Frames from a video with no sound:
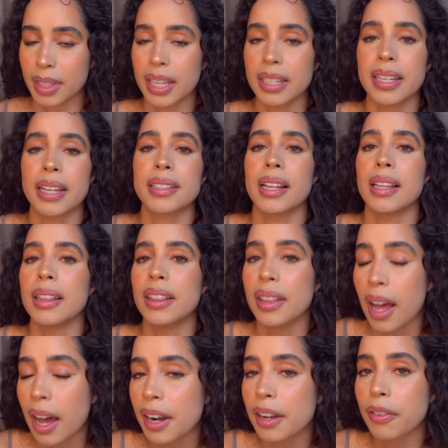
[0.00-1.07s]
It takes a
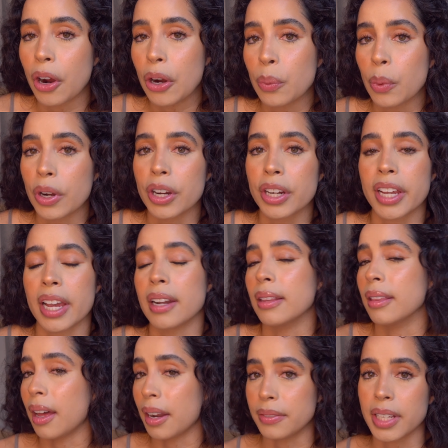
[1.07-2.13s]
lot of hard work and a
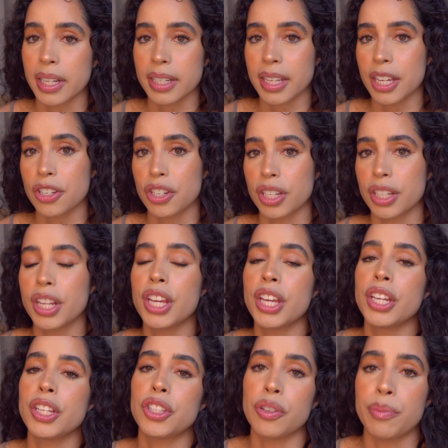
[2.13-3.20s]
lot of dedication
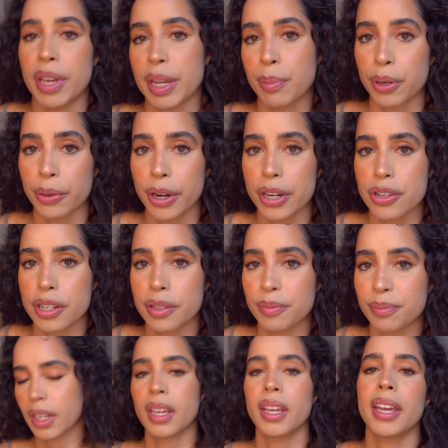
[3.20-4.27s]
to make
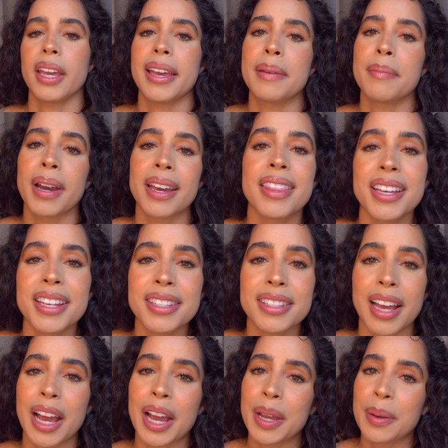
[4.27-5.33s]
progression. And by this,
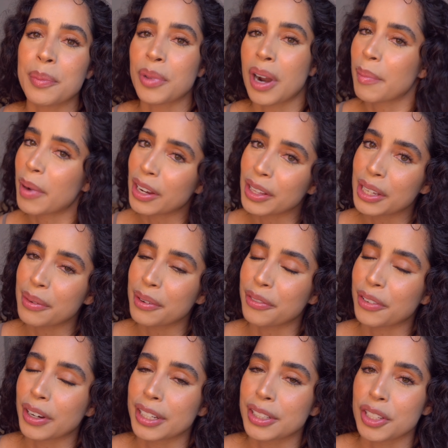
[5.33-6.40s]
I'm primarily
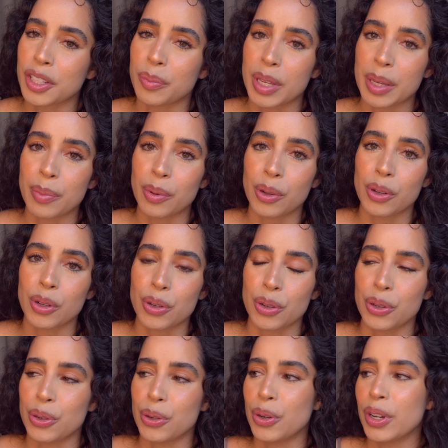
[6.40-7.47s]
referring to the people
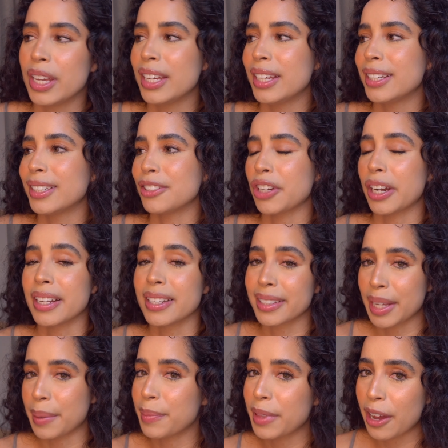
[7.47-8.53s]
who try to
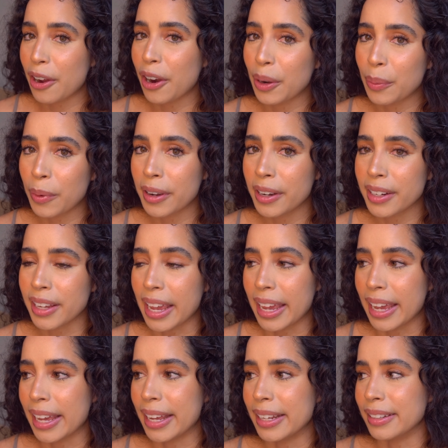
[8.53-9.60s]
skip that hard work
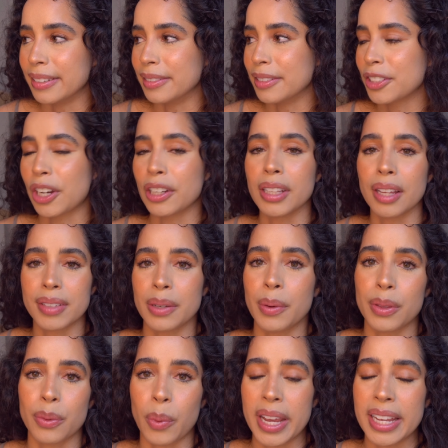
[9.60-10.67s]
and start lifting
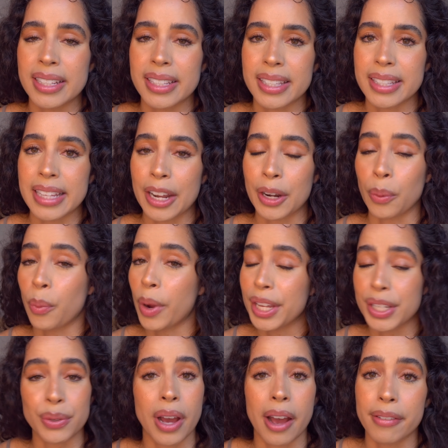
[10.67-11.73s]
with weights that are way
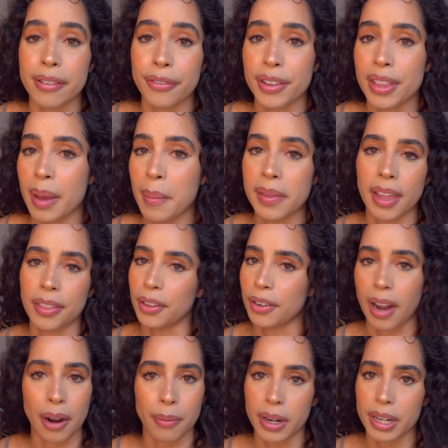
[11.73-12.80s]
too heavy for them and that they're
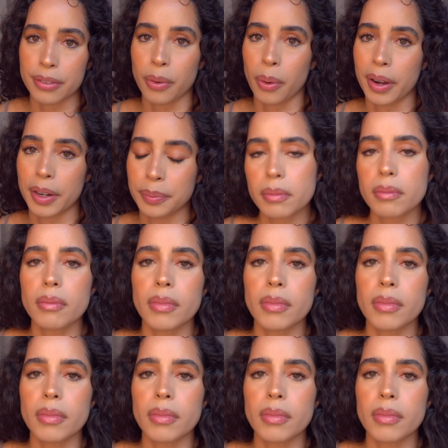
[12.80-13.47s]
not ready for.